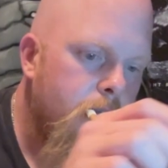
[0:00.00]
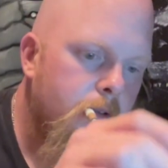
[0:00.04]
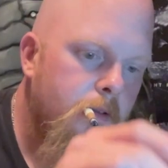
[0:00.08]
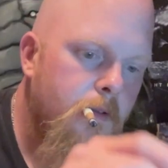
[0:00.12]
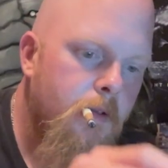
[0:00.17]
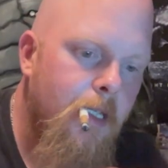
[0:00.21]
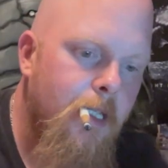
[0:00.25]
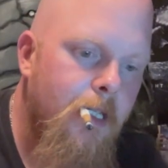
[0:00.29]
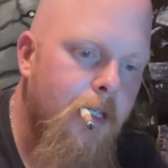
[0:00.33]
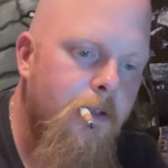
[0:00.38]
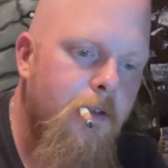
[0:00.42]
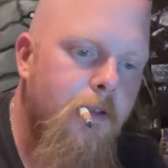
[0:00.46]

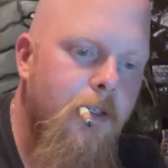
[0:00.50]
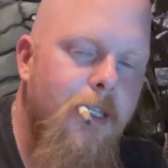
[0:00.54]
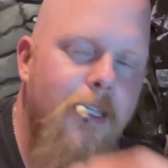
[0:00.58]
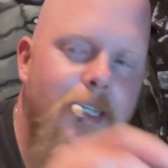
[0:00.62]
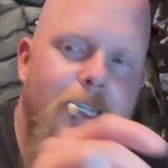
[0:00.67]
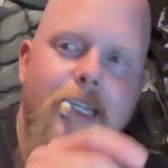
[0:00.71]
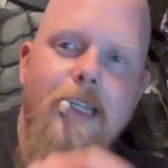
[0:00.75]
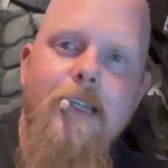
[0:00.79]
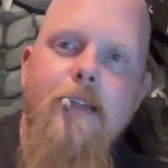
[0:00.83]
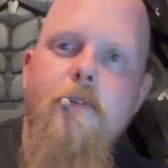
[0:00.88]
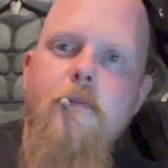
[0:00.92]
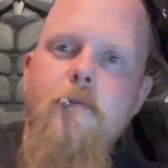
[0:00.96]
Now, they
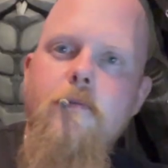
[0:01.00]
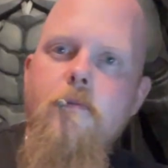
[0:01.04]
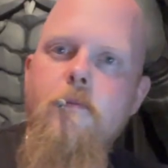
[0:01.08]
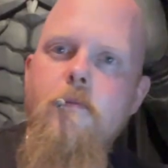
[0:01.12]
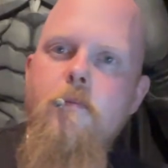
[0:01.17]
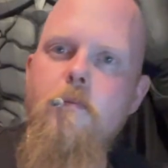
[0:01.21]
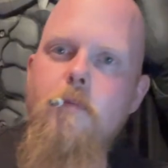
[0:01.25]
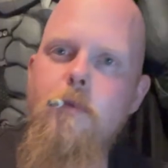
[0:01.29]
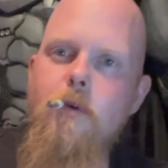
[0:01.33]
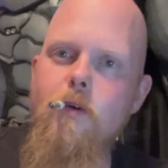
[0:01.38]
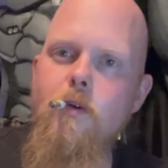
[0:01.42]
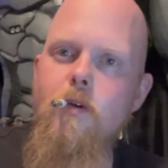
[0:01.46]
had
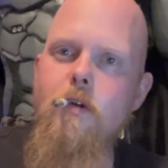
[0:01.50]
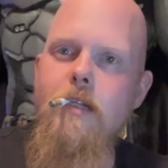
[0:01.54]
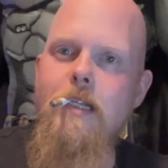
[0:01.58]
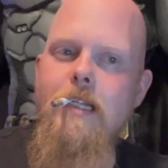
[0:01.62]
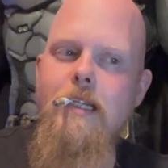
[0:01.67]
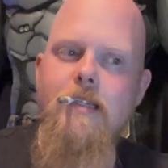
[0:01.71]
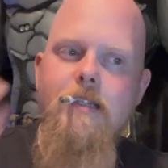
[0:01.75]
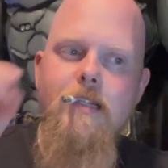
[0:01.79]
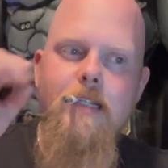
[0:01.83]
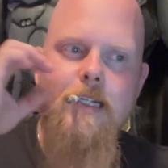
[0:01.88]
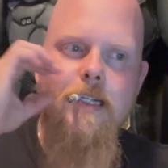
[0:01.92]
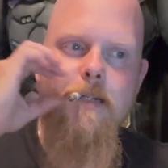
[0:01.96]
more of
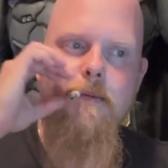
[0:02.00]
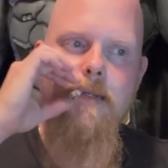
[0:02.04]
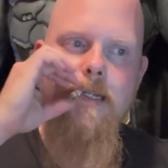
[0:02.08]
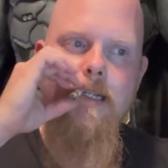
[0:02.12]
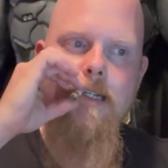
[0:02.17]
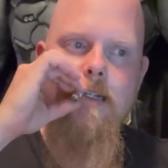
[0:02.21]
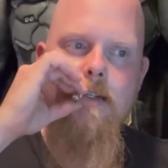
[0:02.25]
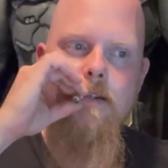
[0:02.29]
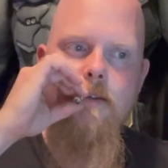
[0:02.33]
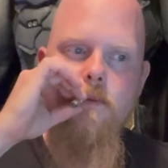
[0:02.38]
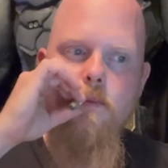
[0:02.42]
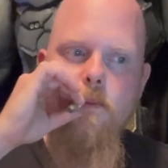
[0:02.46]
these come
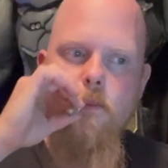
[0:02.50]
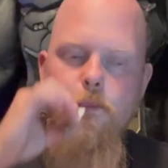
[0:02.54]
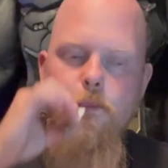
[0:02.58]
out